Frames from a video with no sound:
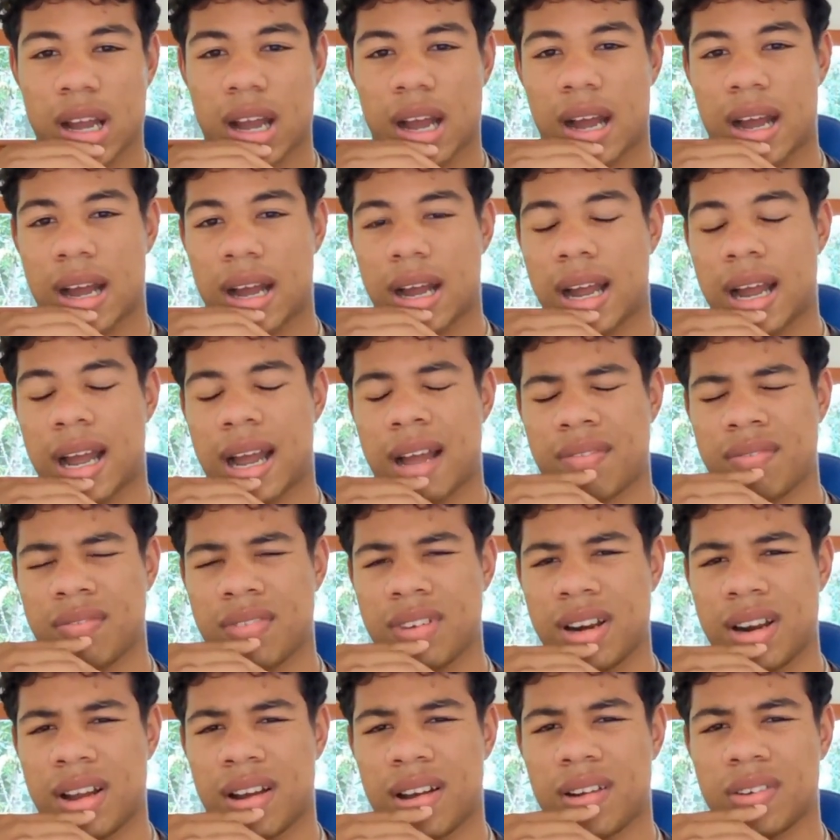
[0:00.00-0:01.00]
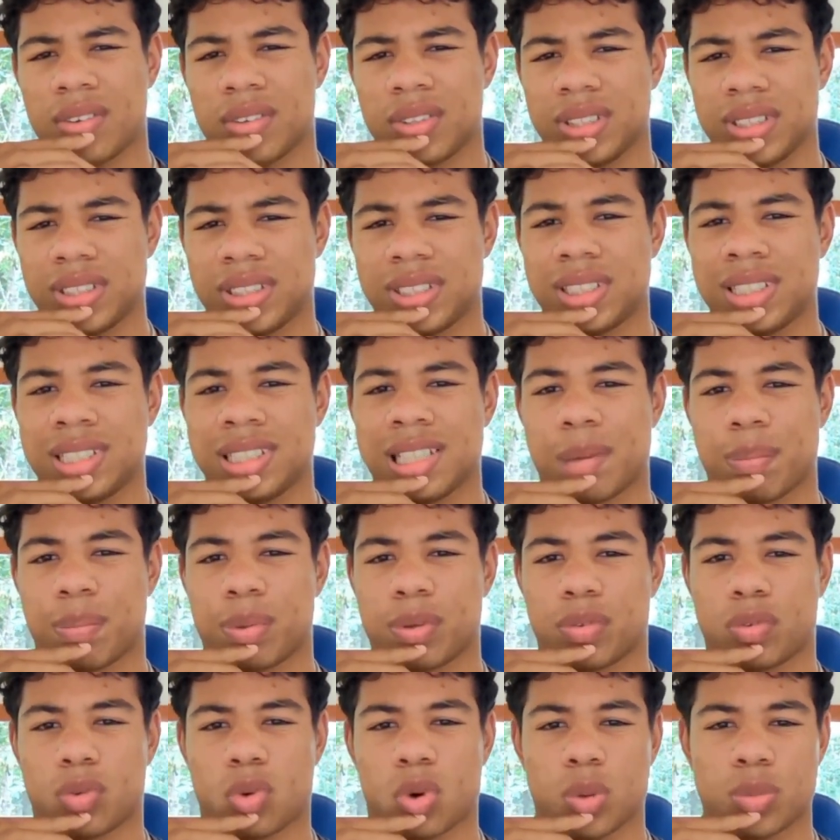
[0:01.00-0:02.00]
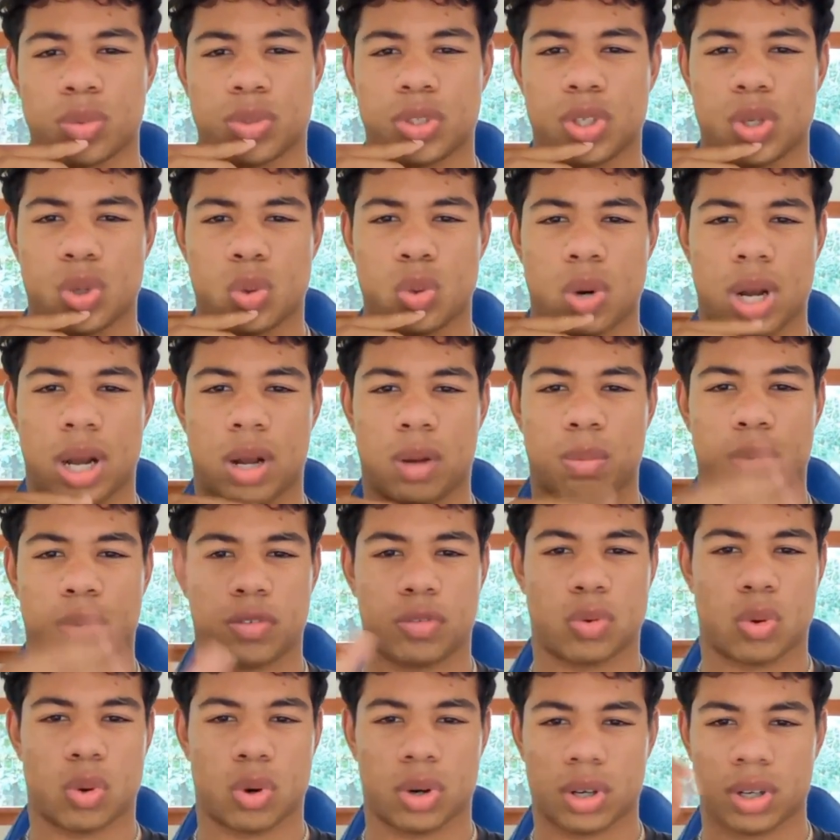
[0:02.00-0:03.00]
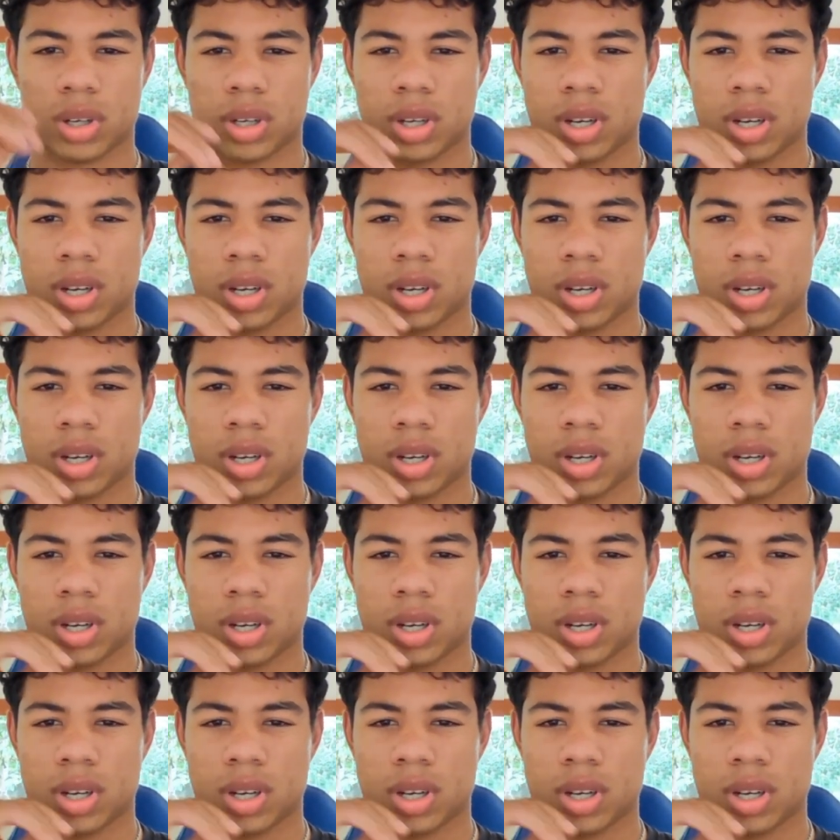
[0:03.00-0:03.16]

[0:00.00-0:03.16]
I have not really seen that perform too well before.